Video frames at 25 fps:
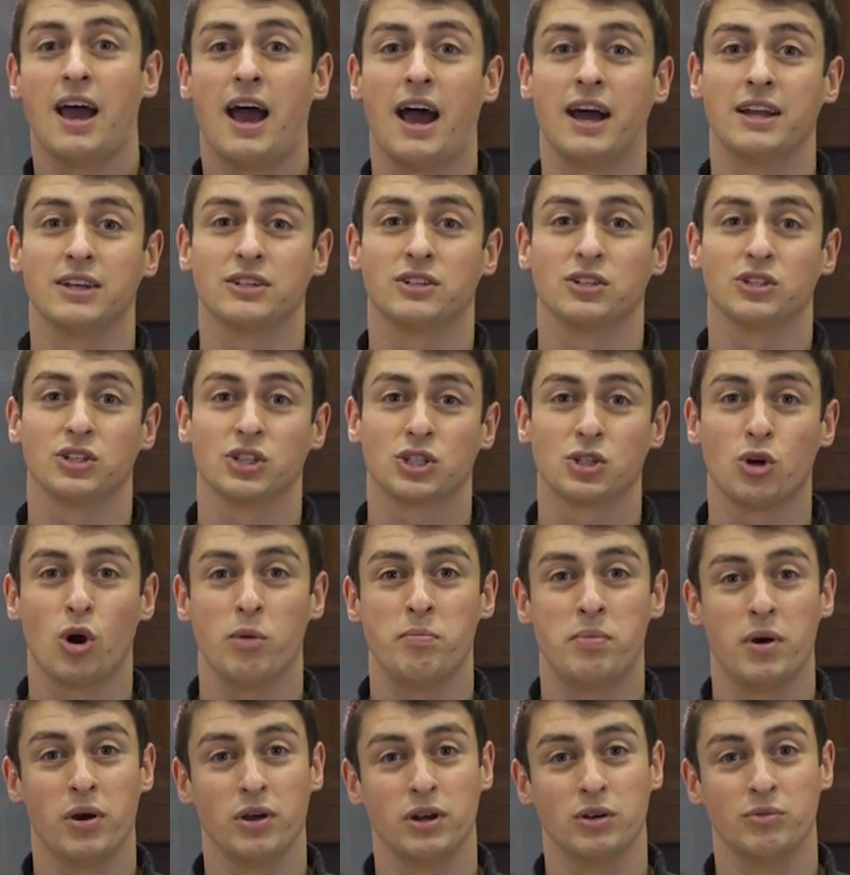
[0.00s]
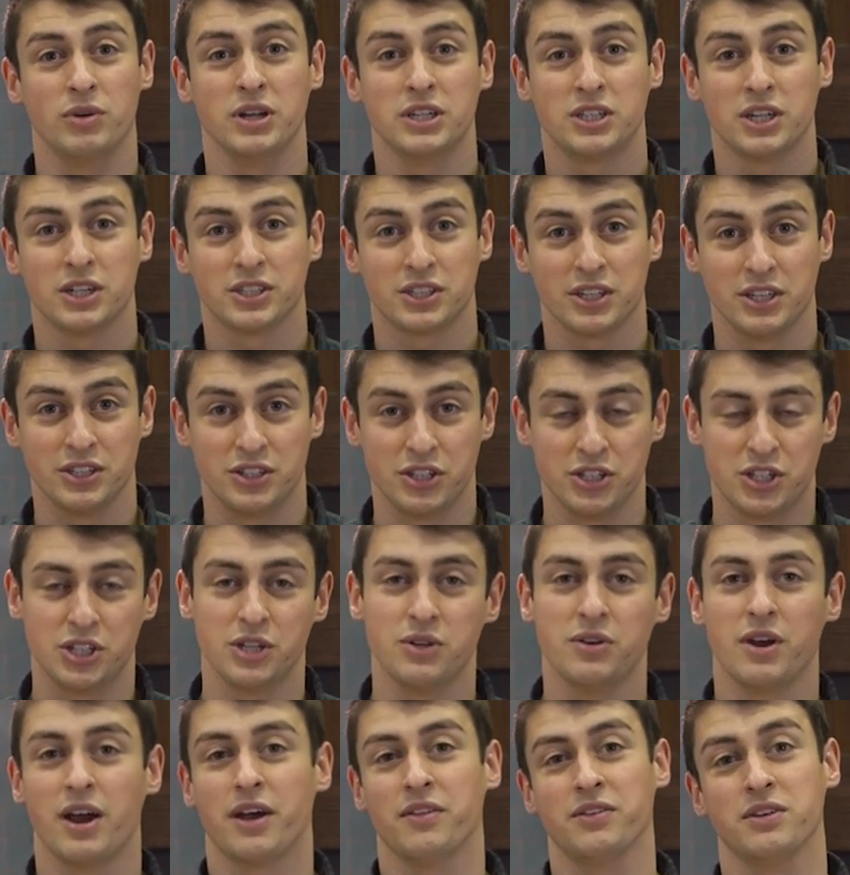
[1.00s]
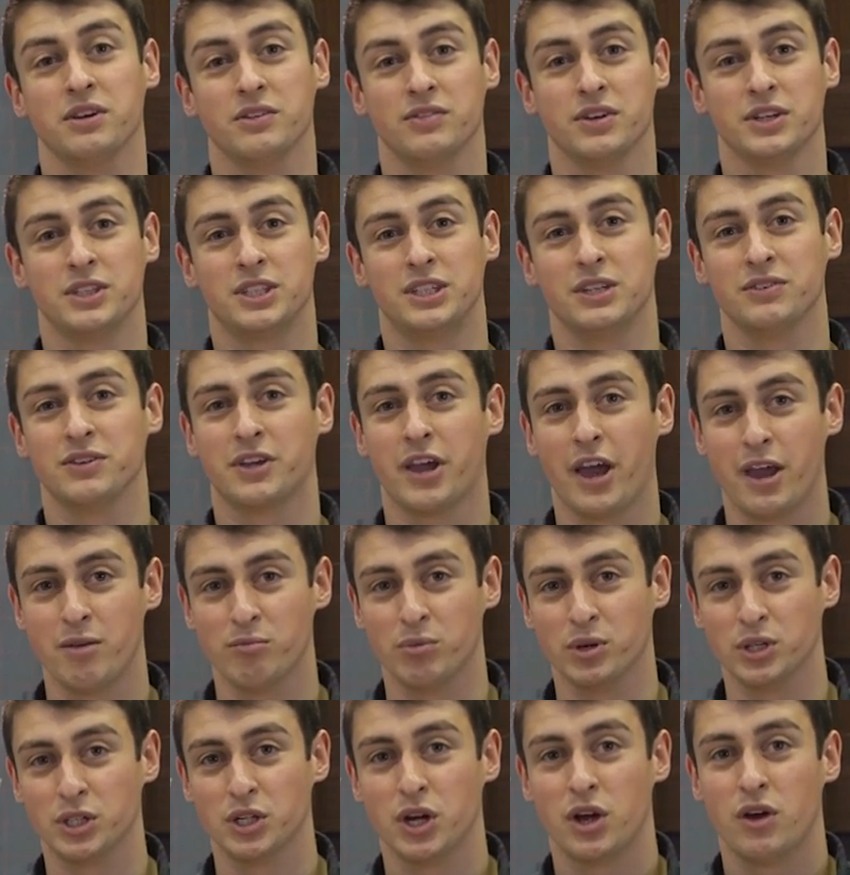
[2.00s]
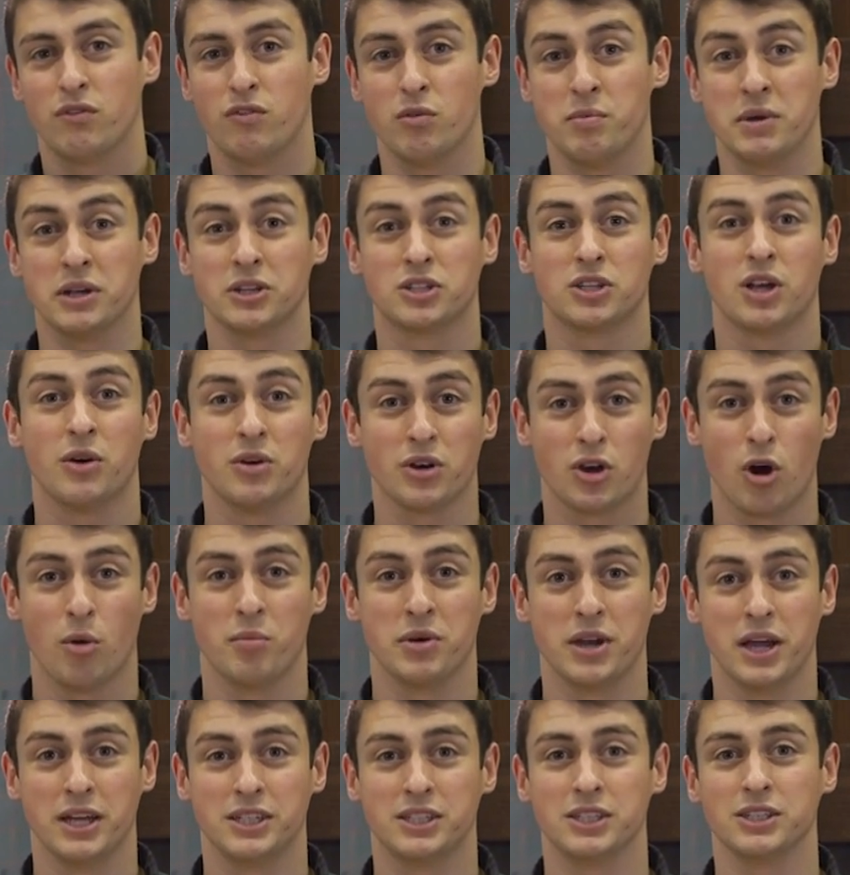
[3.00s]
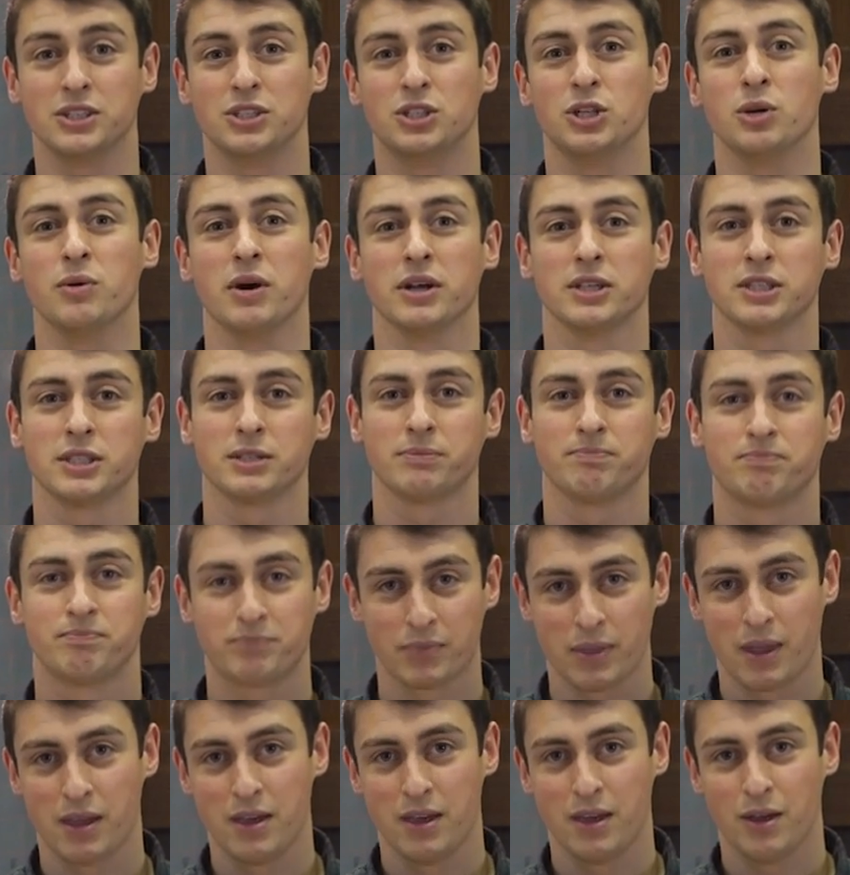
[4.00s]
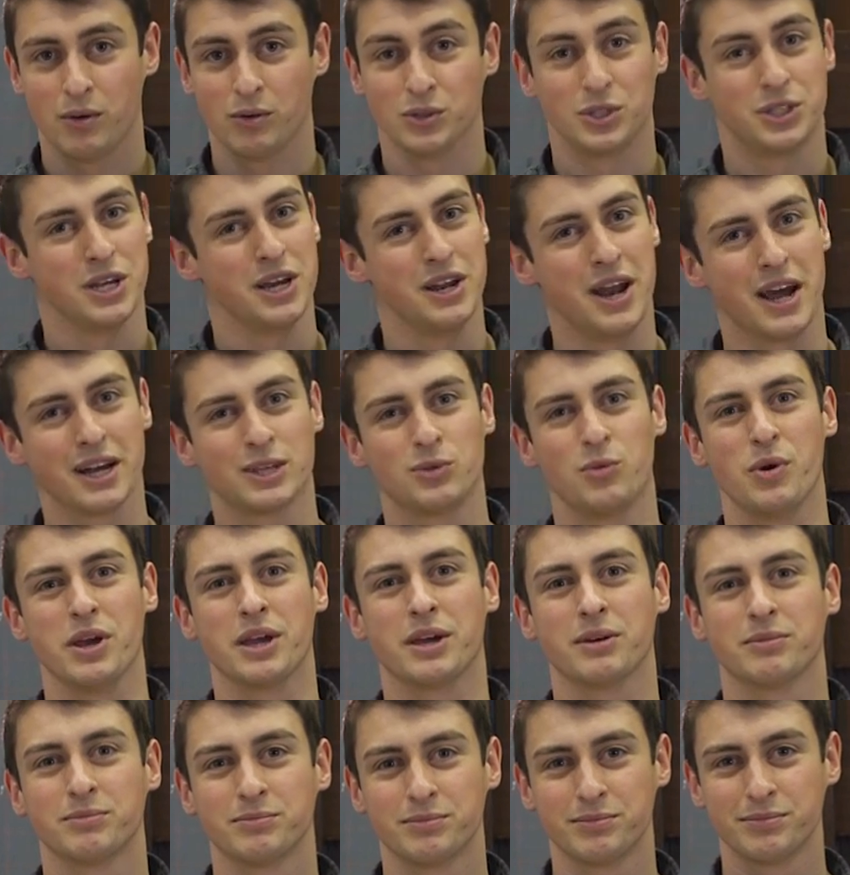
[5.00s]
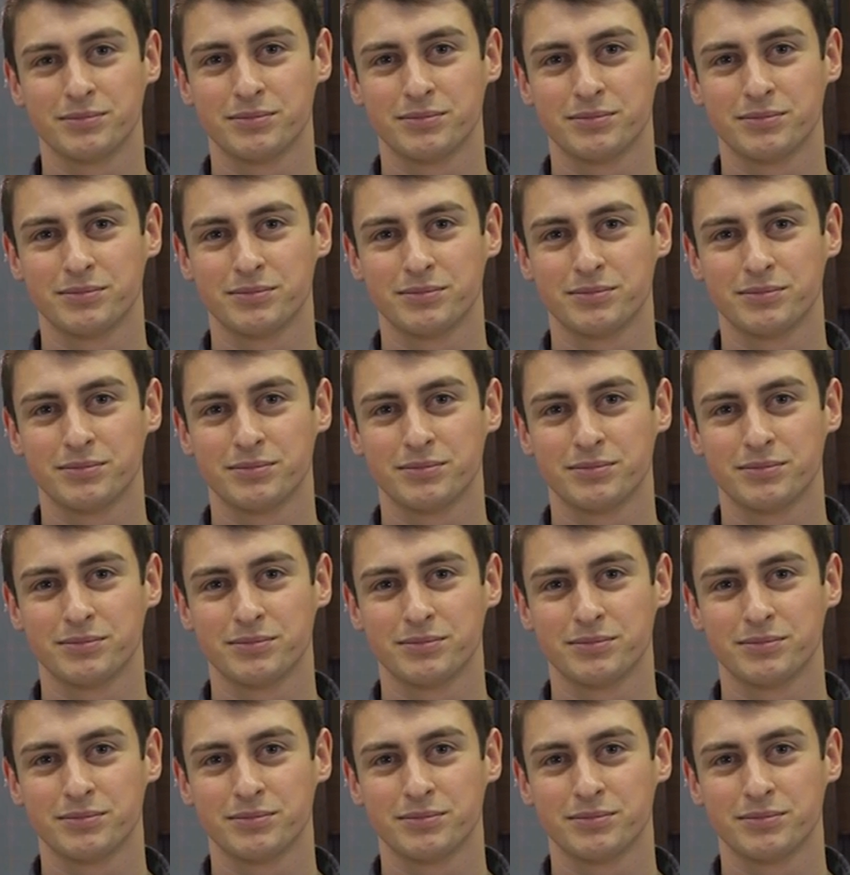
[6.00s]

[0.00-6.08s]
and to the Scott Polar Research Institute at the University of Cambridge for being so accommodating to us. We'll see you next week.